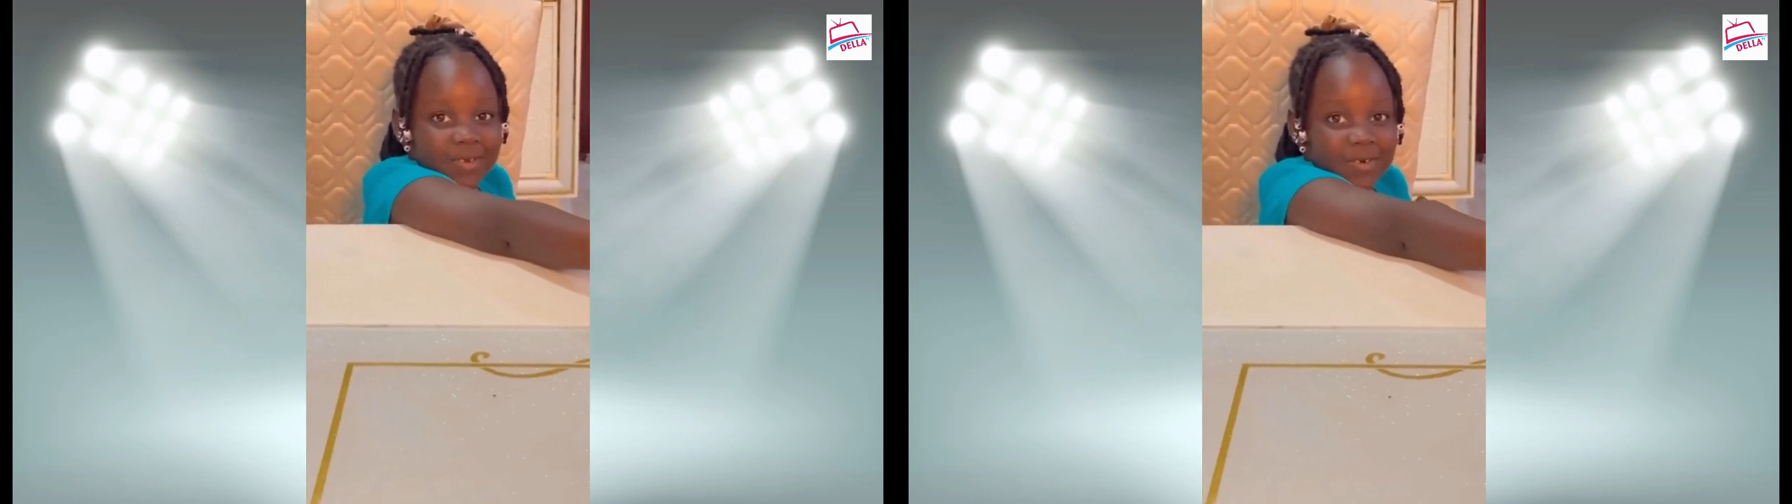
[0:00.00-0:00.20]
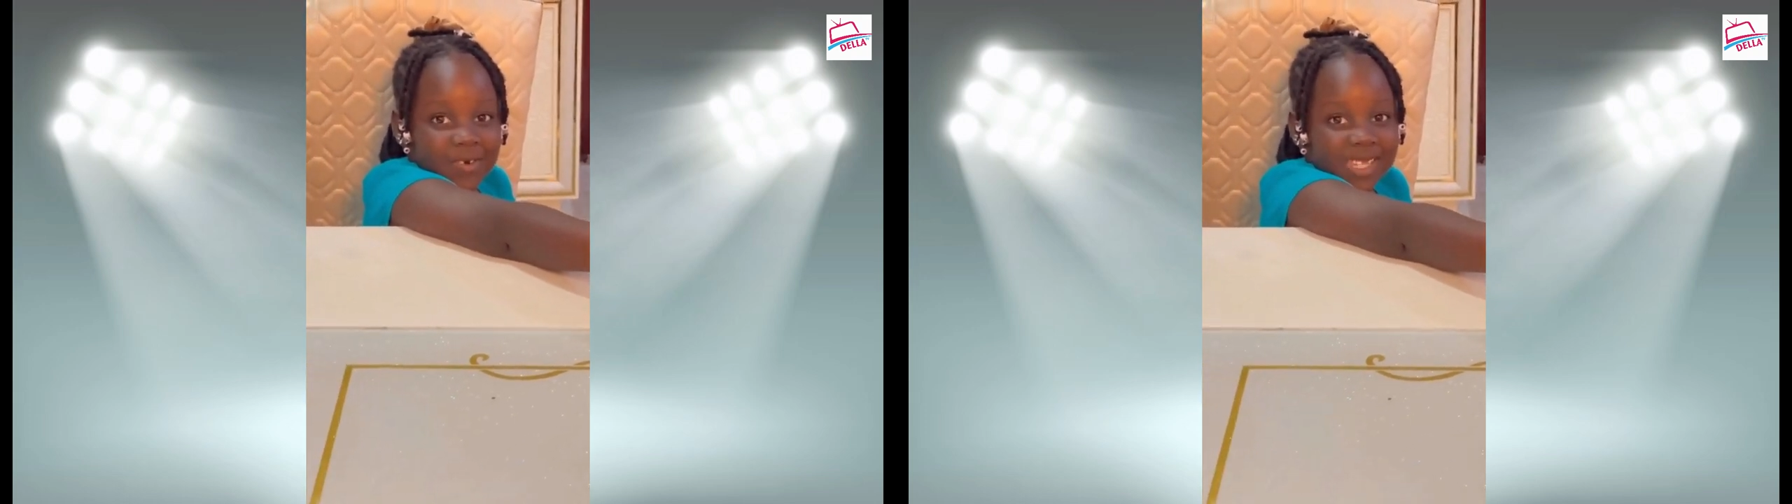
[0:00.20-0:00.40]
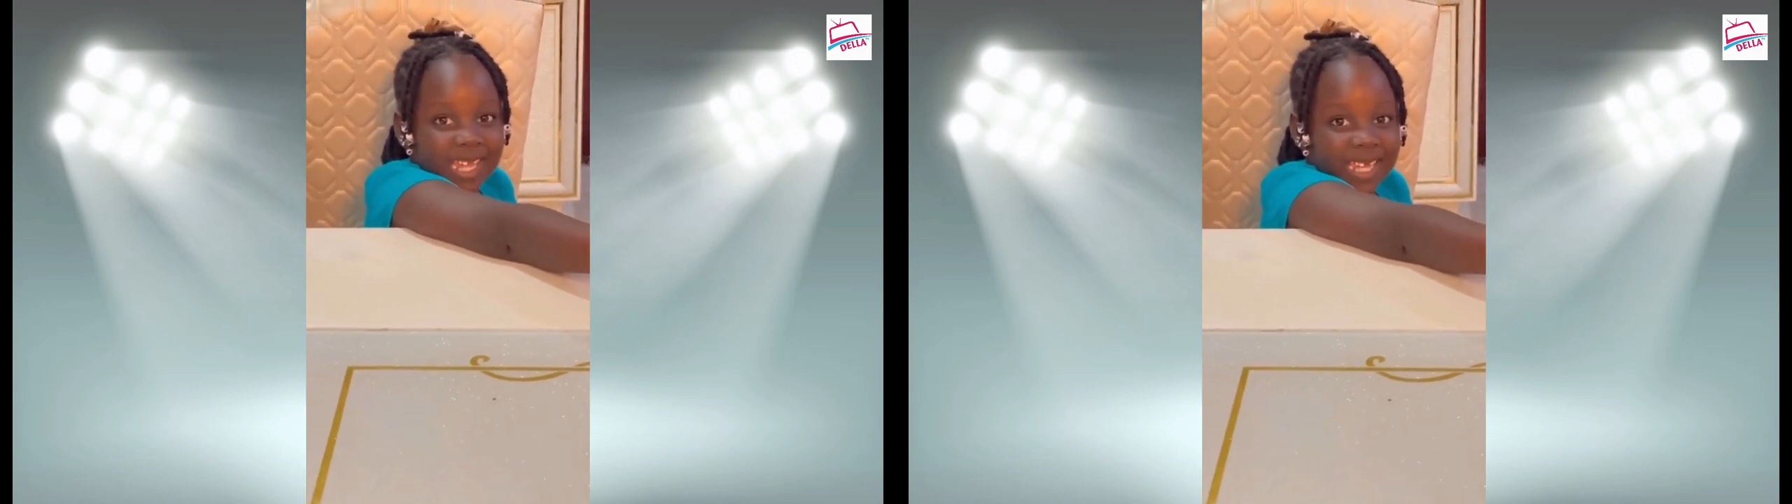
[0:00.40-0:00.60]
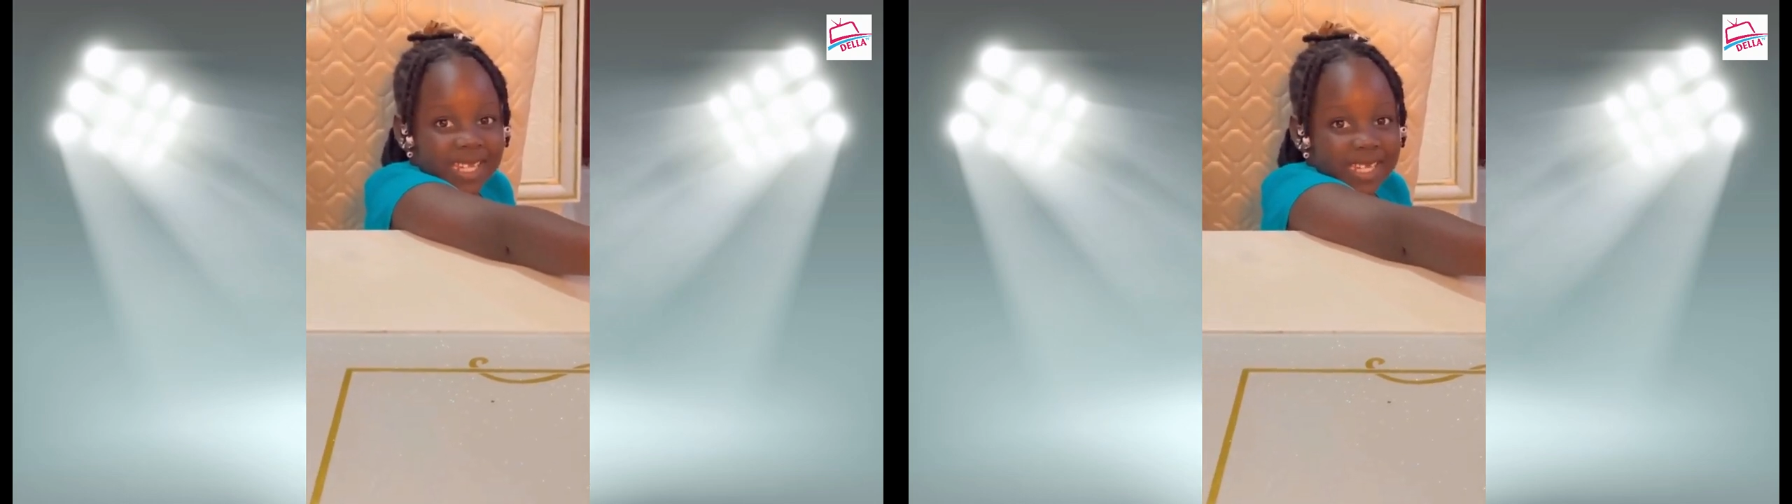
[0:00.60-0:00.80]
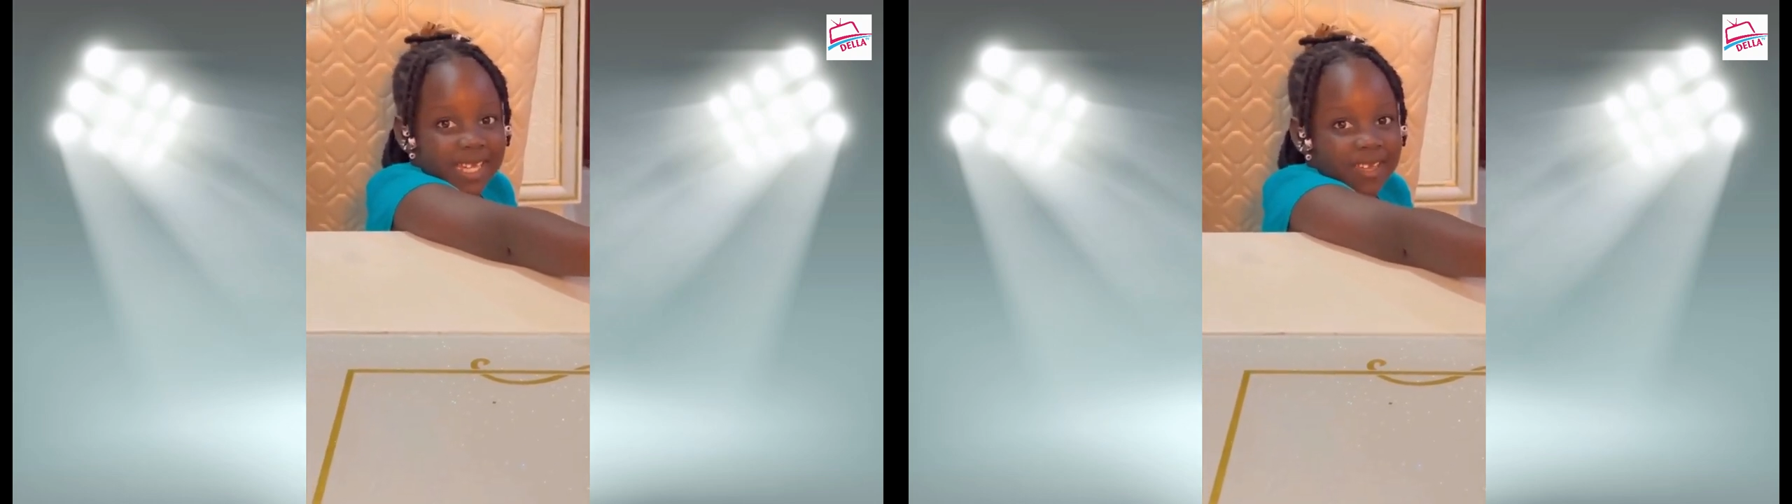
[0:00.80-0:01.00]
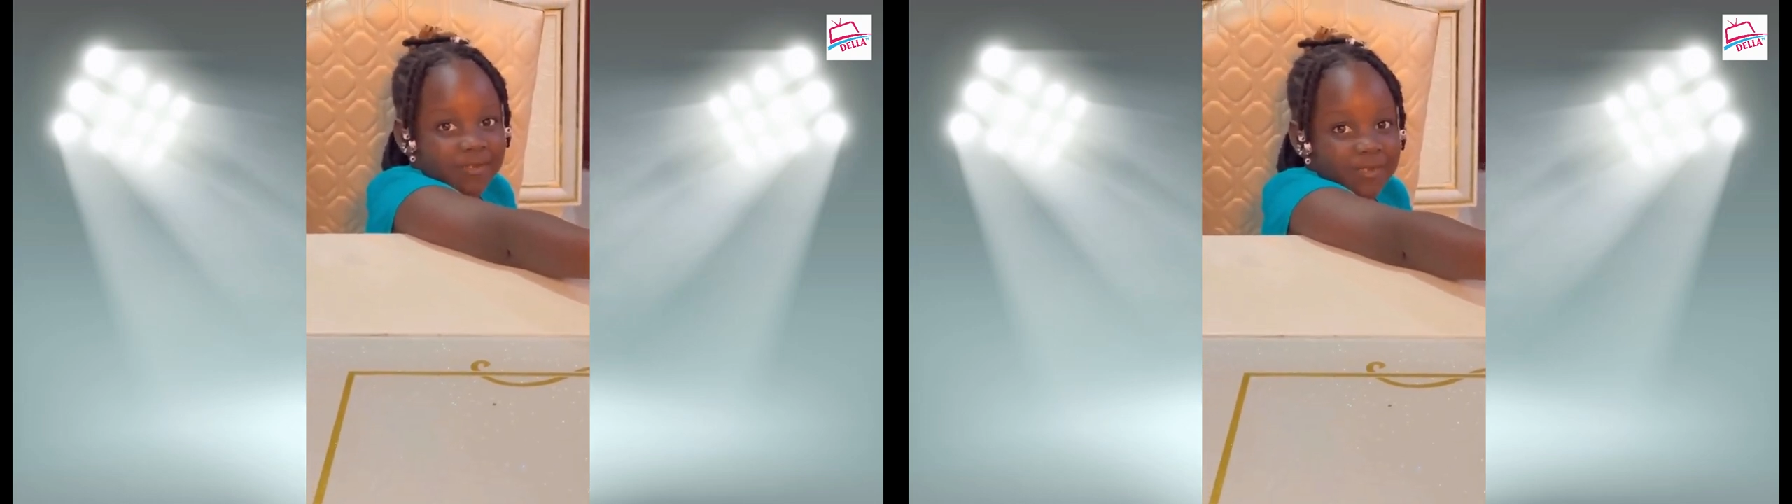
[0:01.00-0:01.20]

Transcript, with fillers: always like taking